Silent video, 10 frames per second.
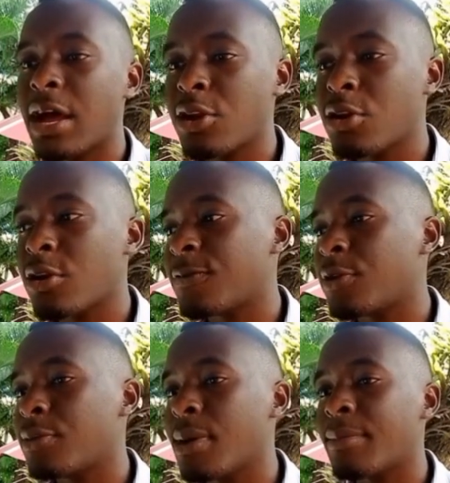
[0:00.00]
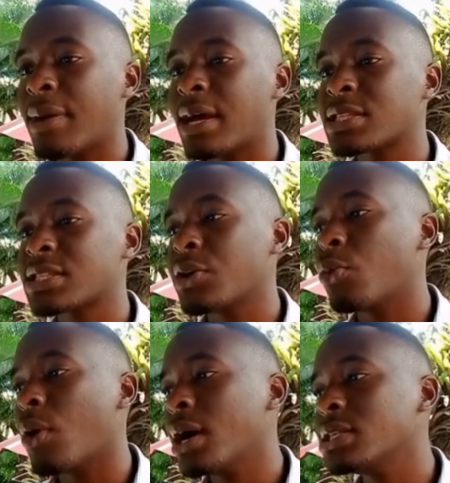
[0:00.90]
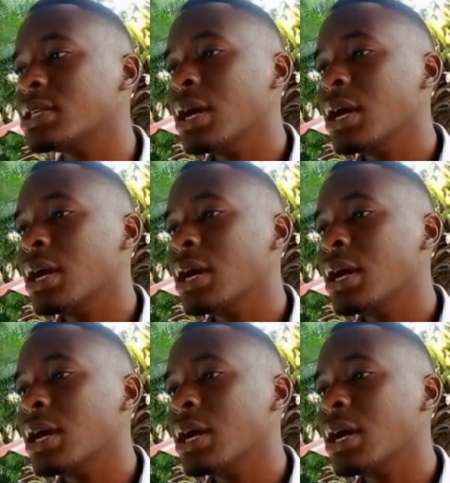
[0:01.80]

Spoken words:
I don't know if you remember that keyword.